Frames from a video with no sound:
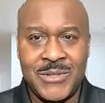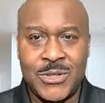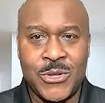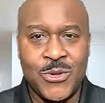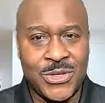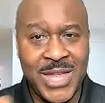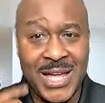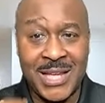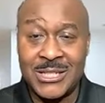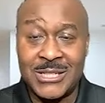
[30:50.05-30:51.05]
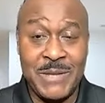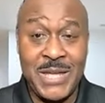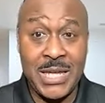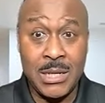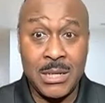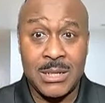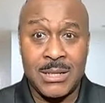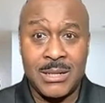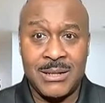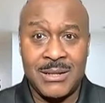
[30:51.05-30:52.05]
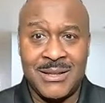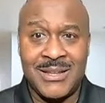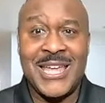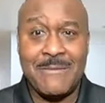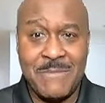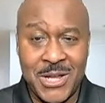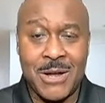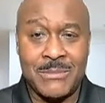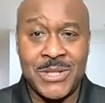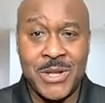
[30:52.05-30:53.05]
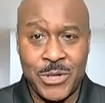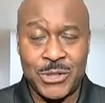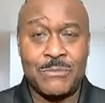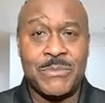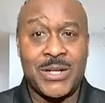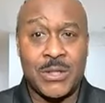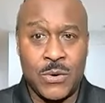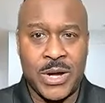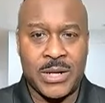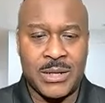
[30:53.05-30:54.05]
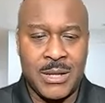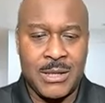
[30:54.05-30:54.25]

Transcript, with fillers: So when you think it and speak it, it becomes the original Bitcoin.